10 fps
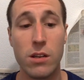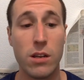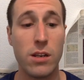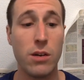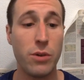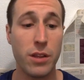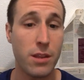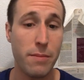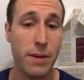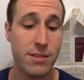to deal with it
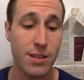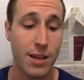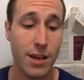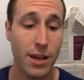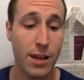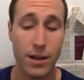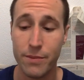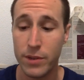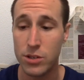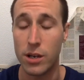the best that you
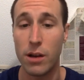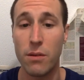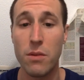can. So